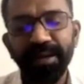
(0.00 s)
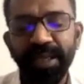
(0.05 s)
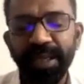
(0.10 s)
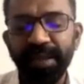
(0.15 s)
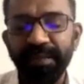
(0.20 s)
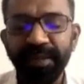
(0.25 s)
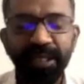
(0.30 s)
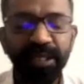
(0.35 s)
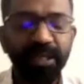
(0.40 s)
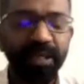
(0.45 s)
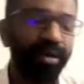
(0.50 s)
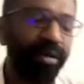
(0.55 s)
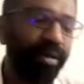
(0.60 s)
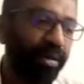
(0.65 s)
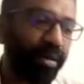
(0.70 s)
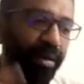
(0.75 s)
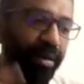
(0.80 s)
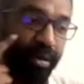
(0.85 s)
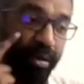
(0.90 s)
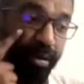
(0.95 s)
given
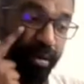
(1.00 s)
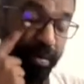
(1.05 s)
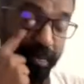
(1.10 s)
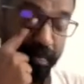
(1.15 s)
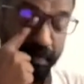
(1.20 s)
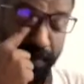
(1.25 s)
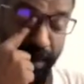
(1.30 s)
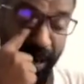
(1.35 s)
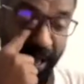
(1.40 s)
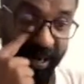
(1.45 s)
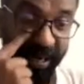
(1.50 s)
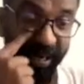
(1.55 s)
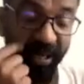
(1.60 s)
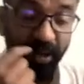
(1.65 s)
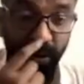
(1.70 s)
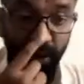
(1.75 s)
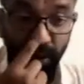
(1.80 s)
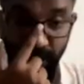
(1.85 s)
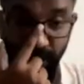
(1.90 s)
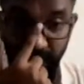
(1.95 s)
the
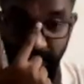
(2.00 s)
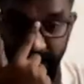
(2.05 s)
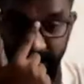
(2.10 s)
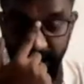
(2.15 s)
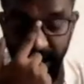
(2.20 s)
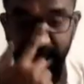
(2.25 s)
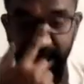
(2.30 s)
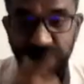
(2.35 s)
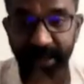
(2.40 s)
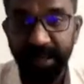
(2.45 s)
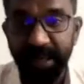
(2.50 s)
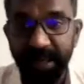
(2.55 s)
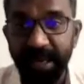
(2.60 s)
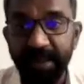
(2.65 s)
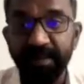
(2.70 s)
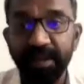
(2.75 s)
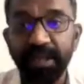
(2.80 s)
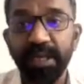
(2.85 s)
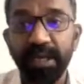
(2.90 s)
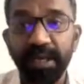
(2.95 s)
planning rules and
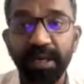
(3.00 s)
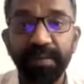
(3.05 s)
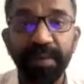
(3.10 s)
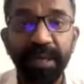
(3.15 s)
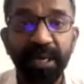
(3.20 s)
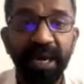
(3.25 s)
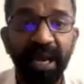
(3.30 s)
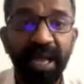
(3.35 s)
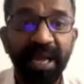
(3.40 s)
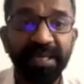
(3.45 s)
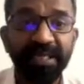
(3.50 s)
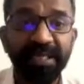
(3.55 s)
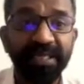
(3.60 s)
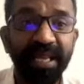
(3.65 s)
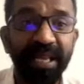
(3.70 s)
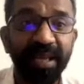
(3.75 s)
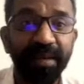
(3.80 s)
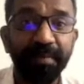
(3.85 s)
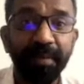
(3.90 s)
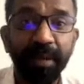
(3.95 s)
given the urban
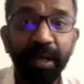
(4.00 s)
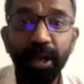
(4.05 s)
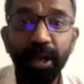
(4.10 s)
landscape,